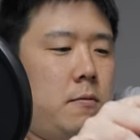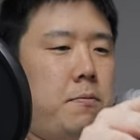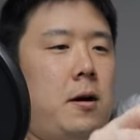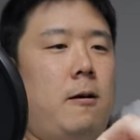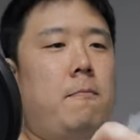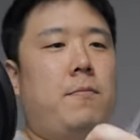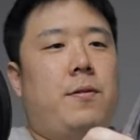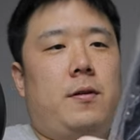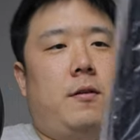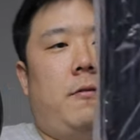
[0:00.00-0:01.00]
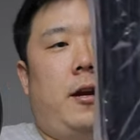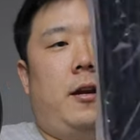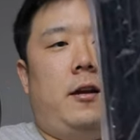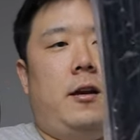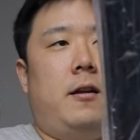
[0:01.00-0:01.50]
the pump, the
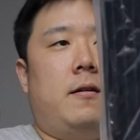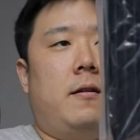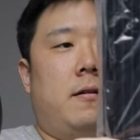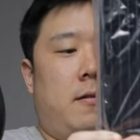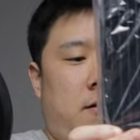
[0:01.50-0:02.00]
radiator.